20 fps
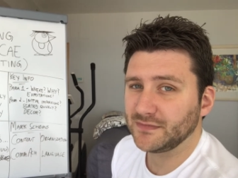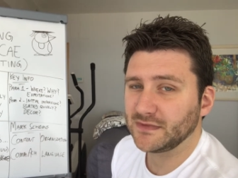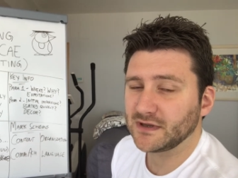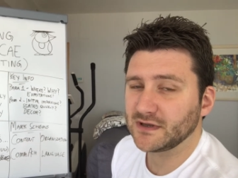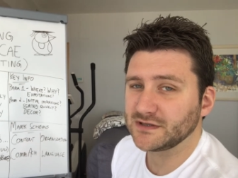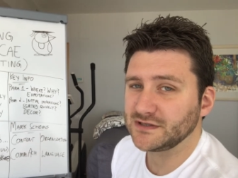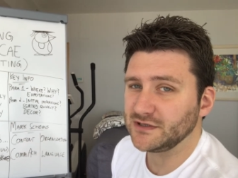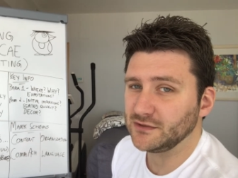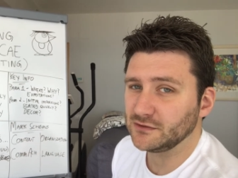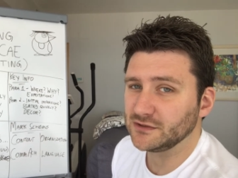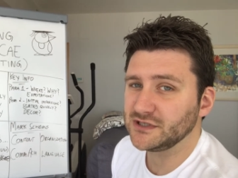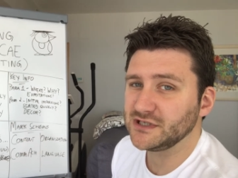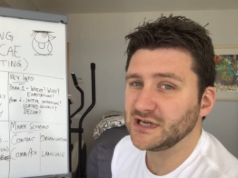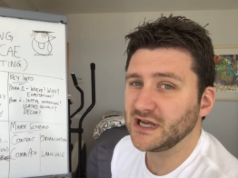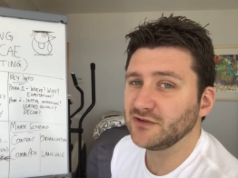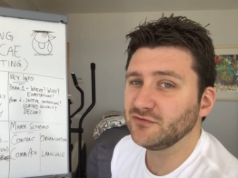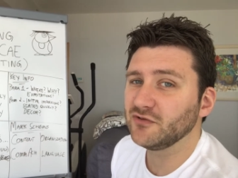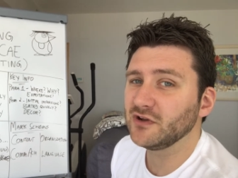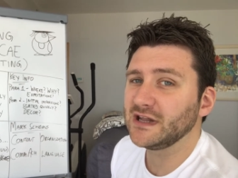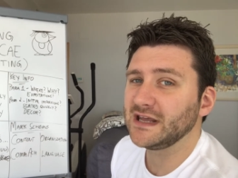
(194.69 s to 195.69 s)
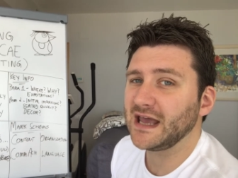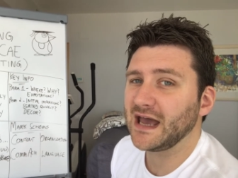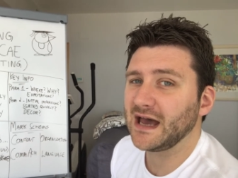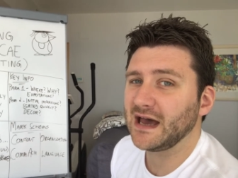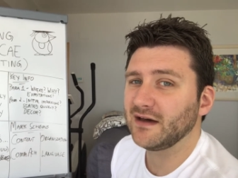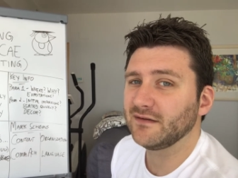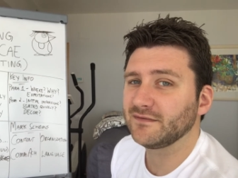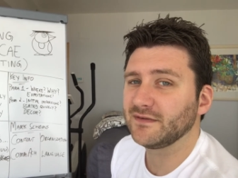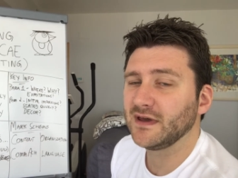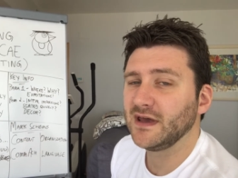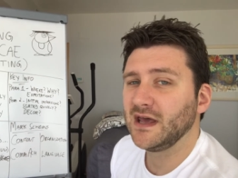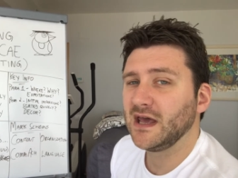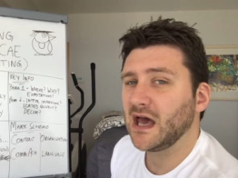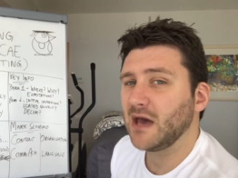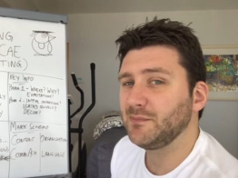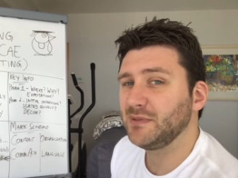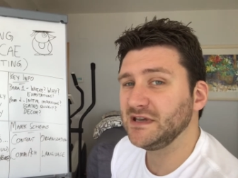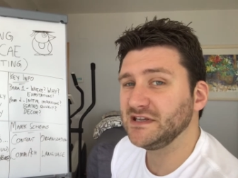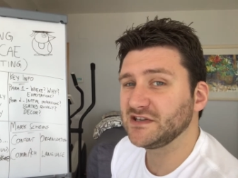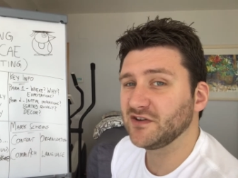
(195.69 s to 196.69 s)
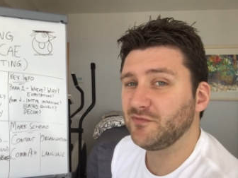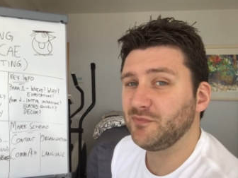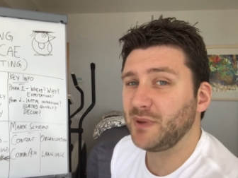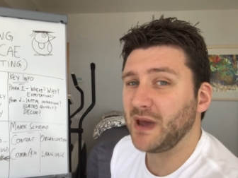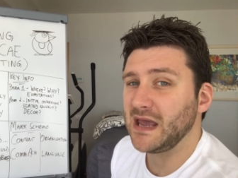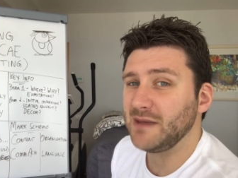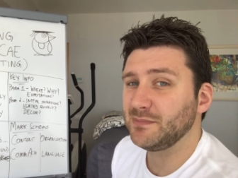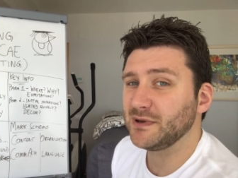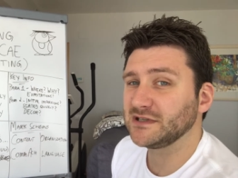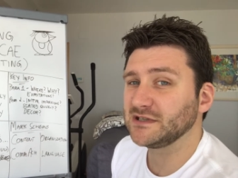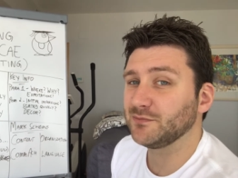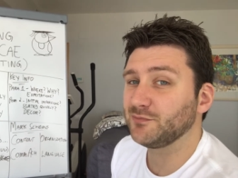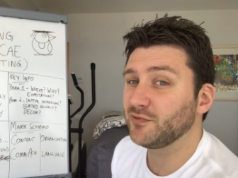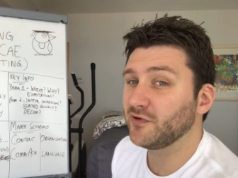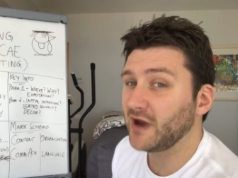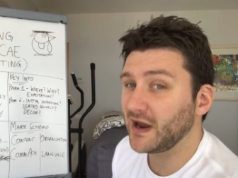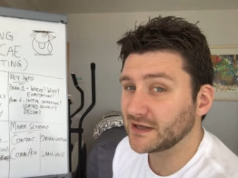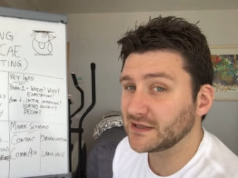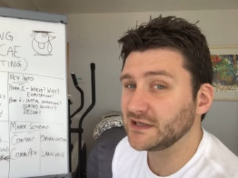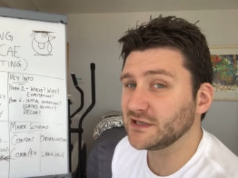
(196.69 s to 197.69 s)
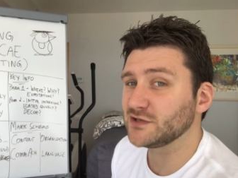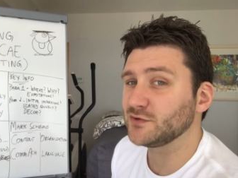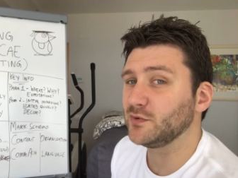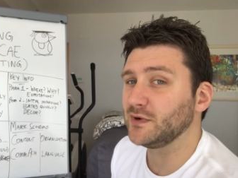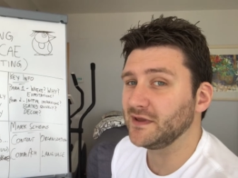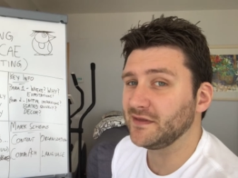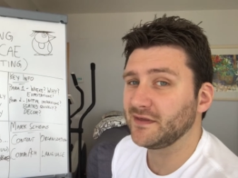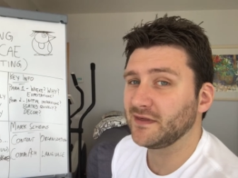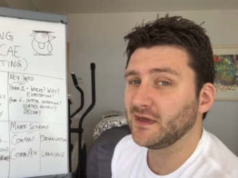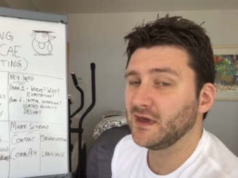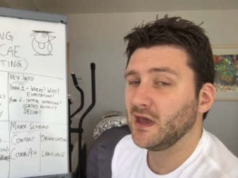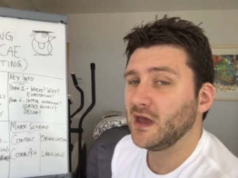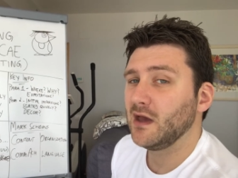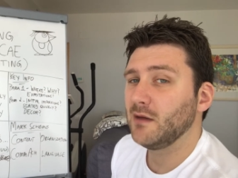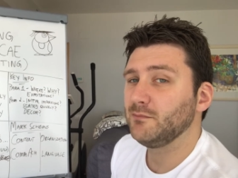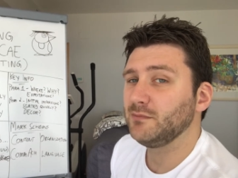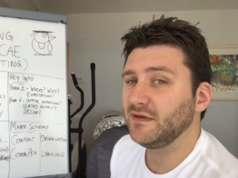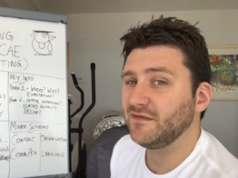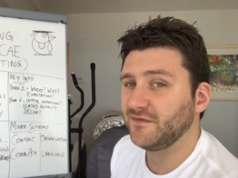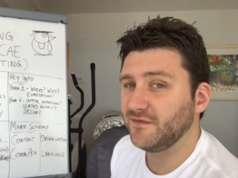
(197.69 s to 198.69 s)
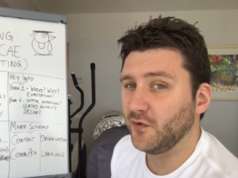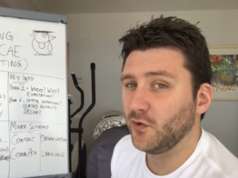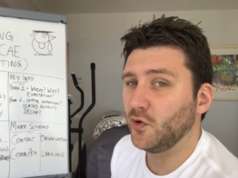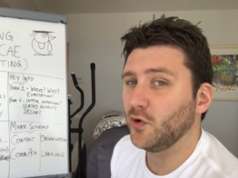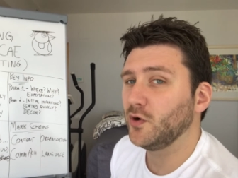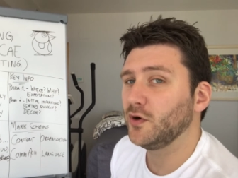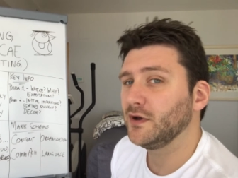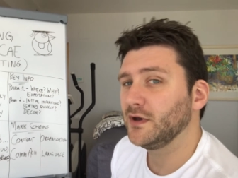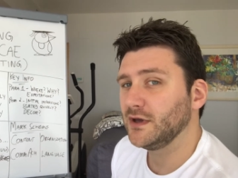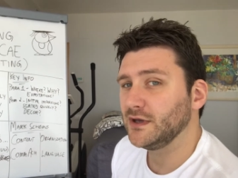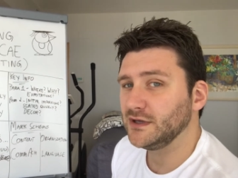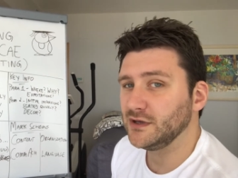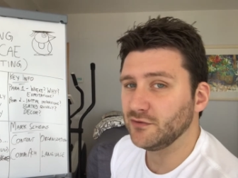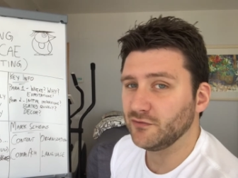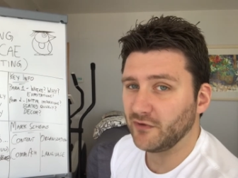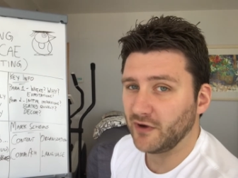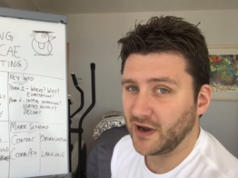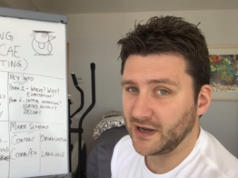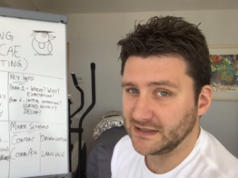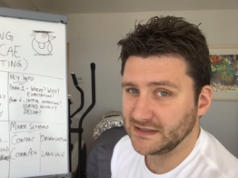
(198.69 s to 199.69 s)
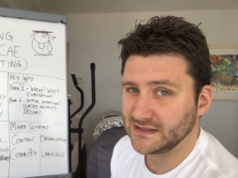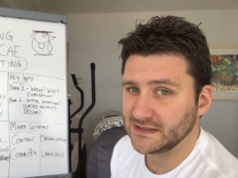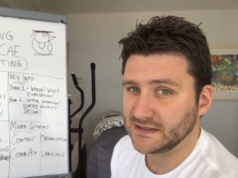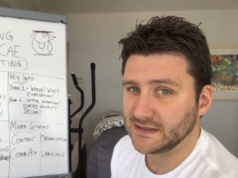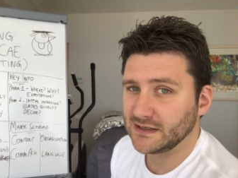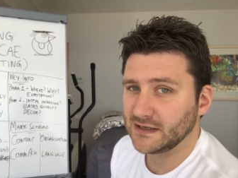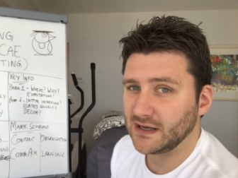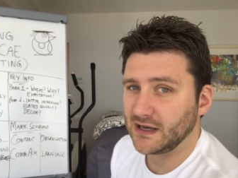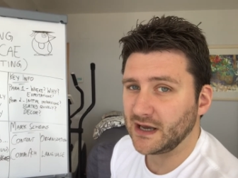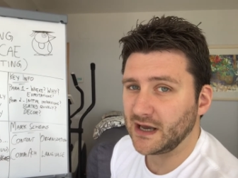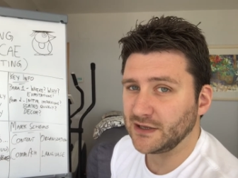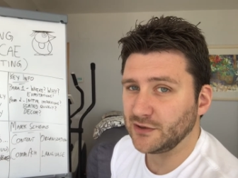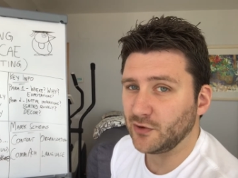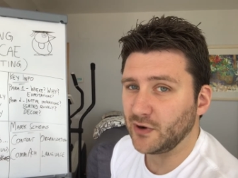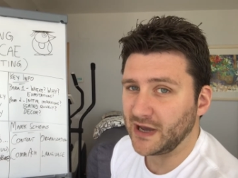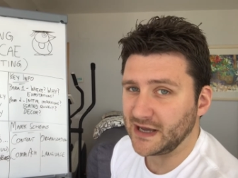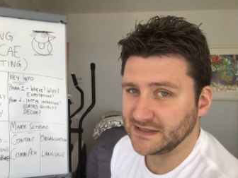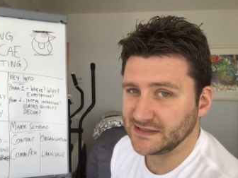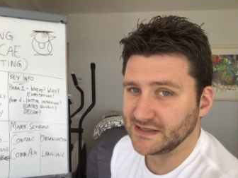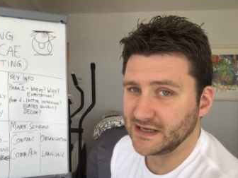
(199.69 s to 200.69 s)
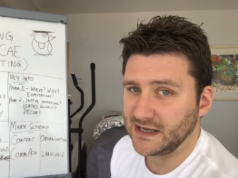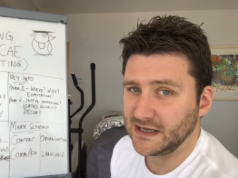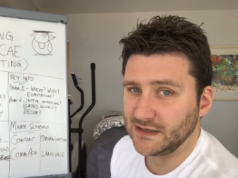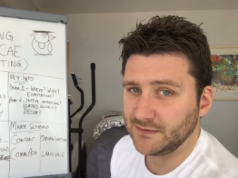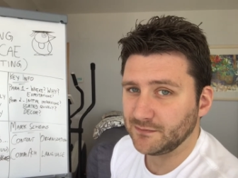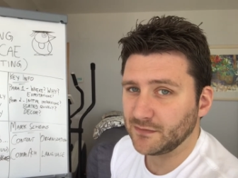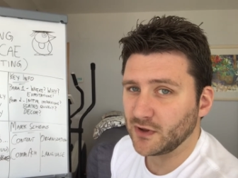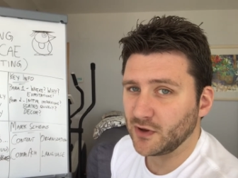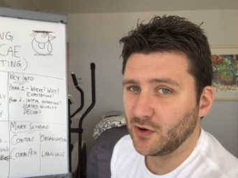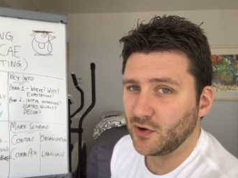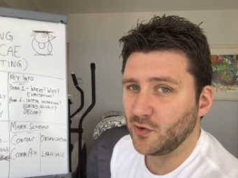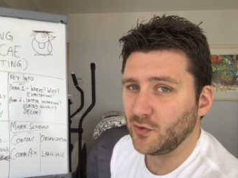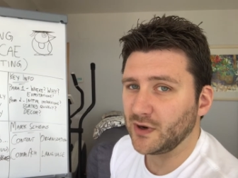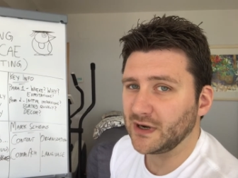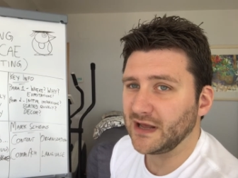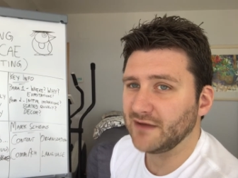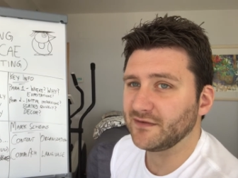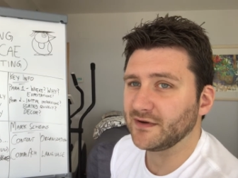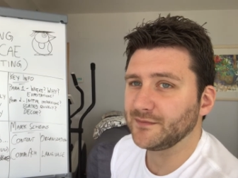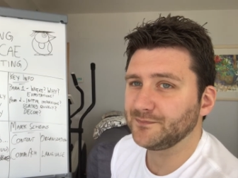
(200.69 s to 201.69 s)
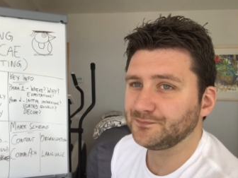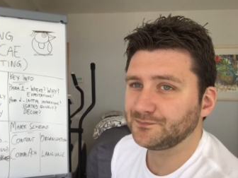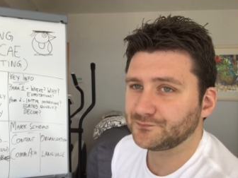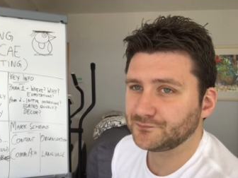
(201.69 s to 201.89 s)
because you'll generally have a piece of paper to practice with before you write uh, your essay or whatever.